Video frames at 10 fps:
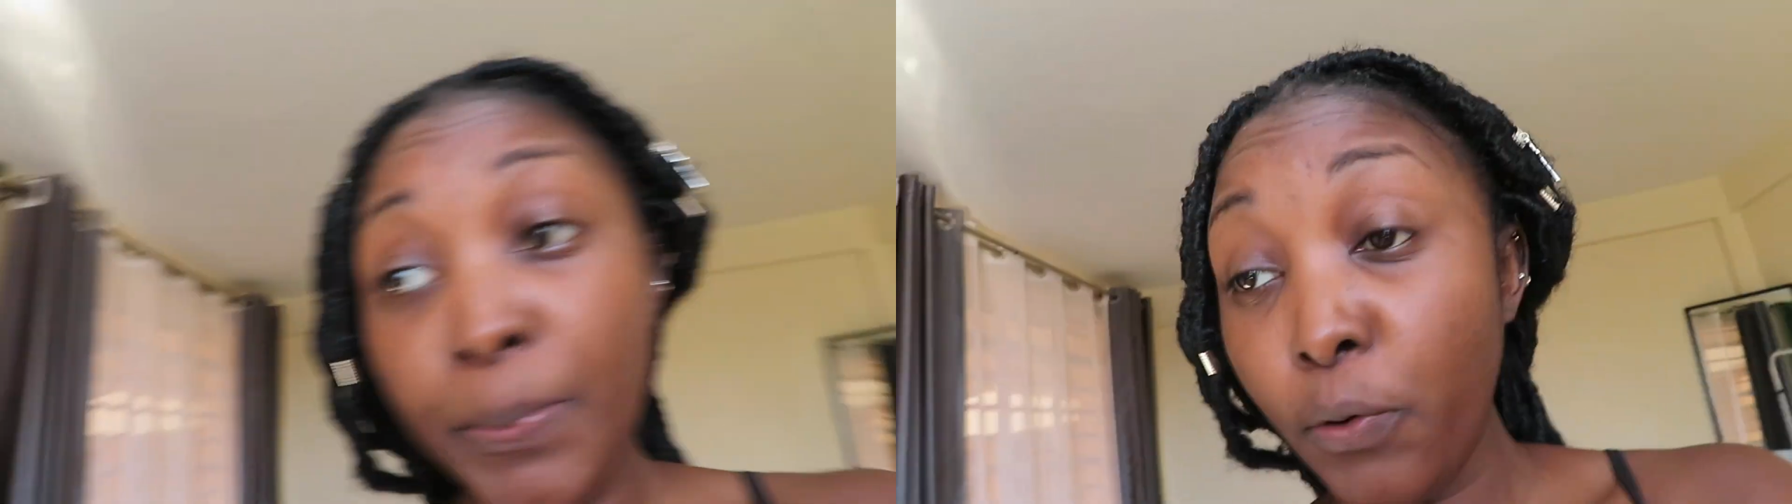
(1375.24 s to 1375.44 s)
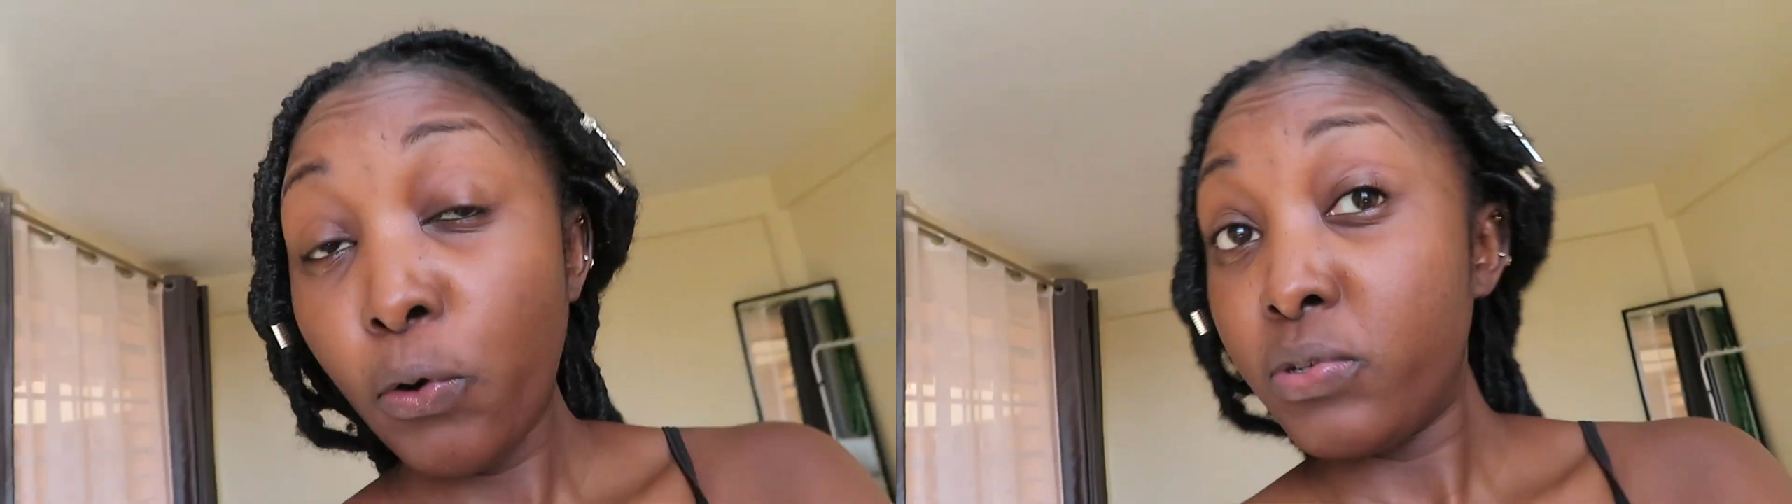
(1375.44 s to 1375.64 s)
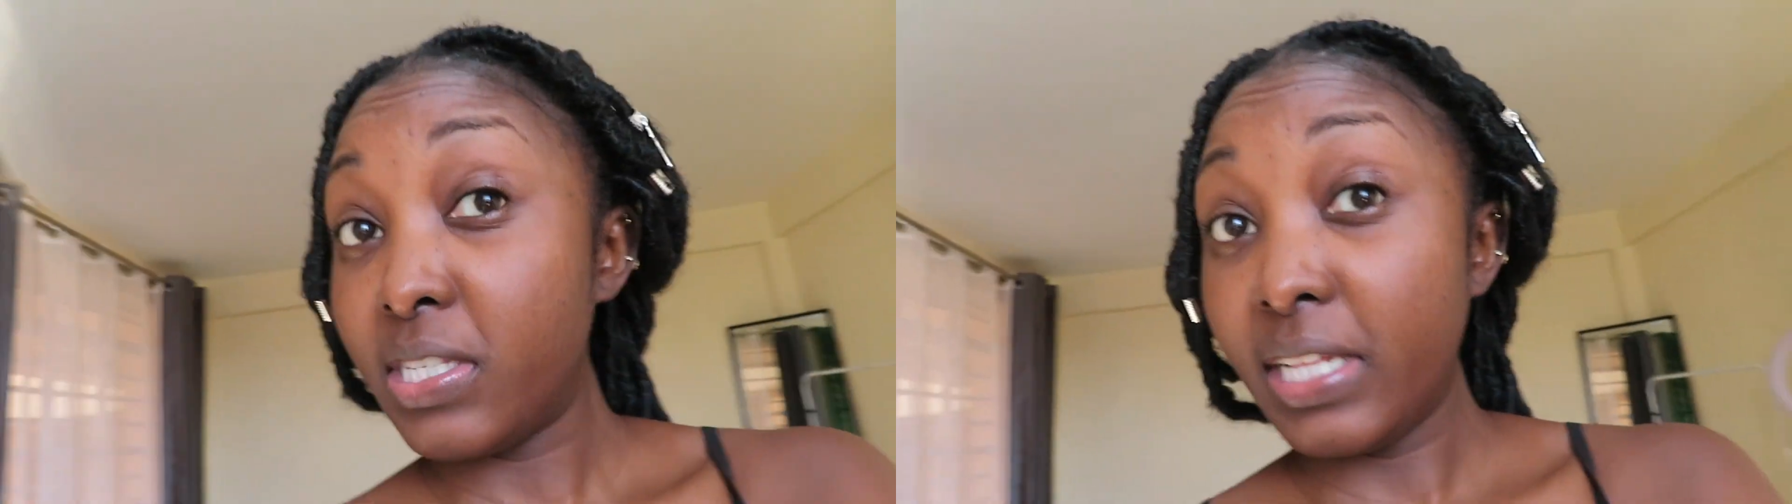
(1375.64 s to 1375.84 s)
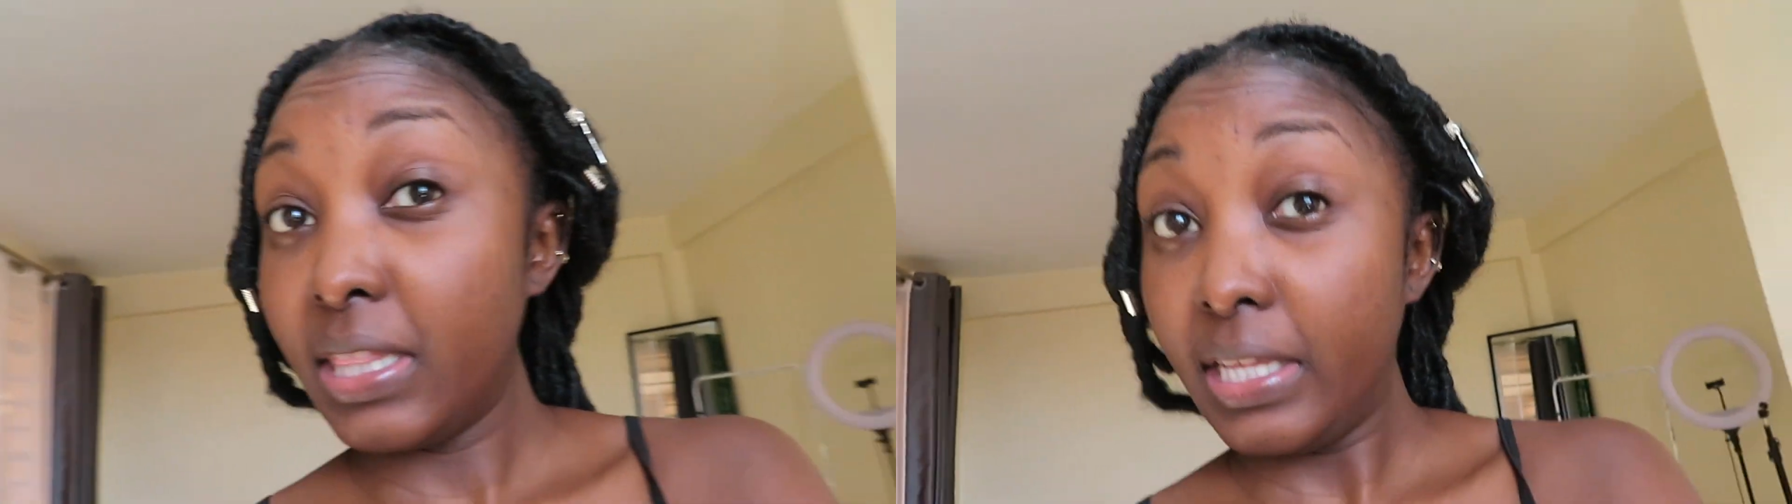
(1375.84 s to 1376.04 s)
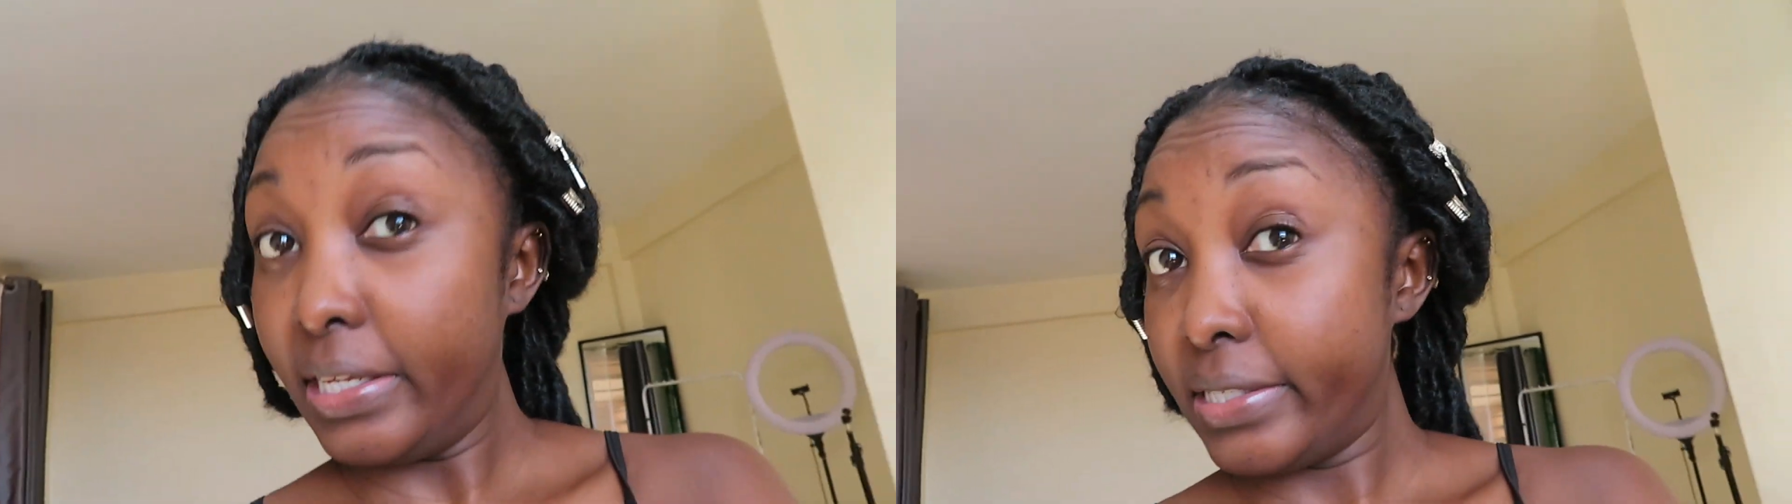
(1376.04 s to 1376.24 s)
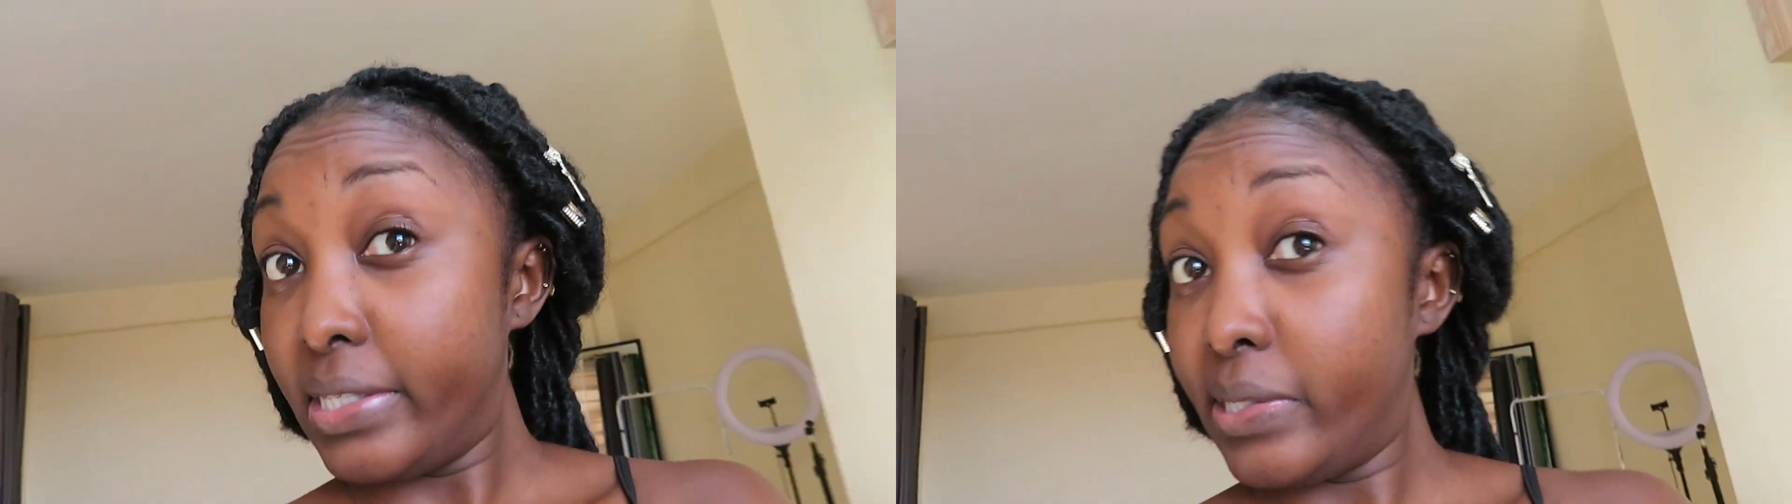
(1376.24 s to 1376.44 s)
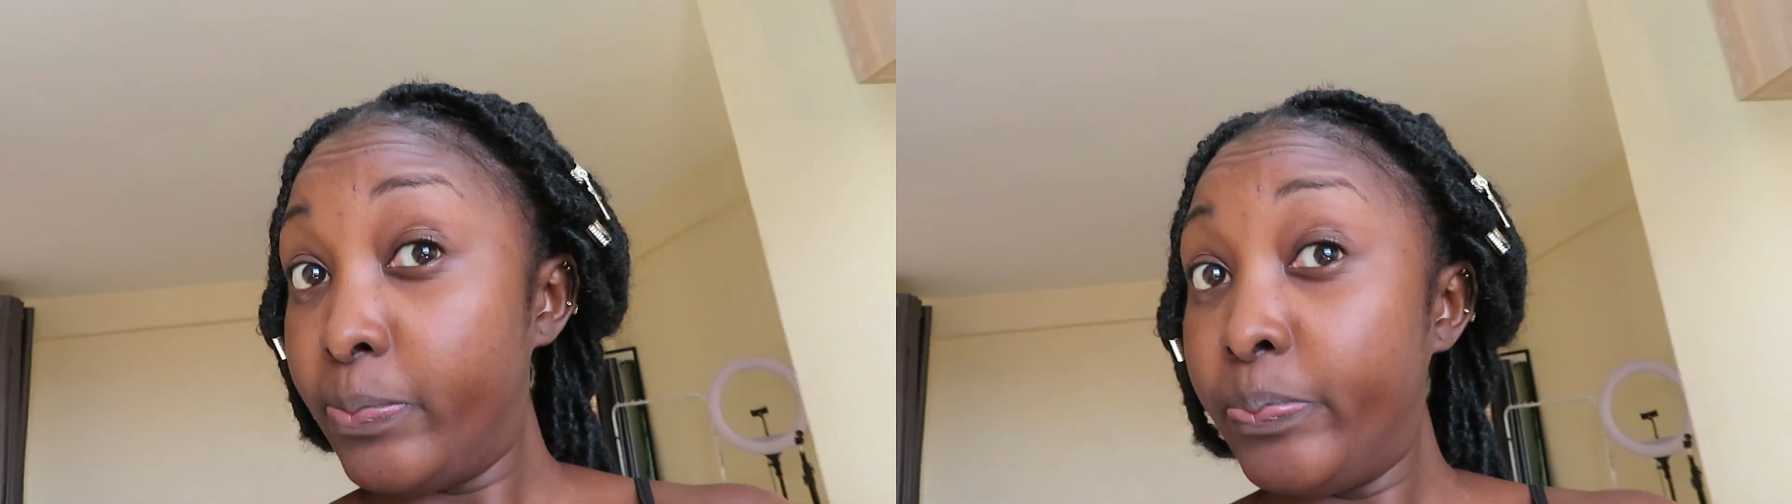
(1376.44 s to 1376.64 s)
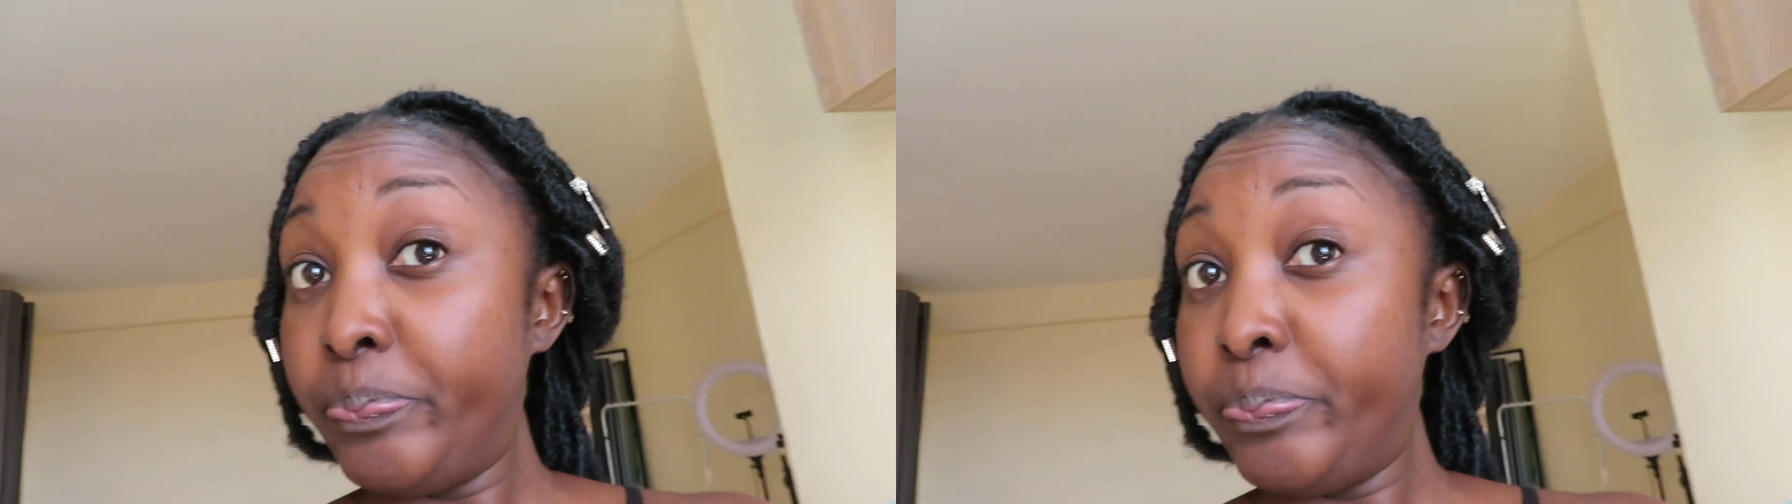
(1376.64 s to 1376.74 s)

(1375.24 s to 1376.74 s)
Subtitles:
people who sell things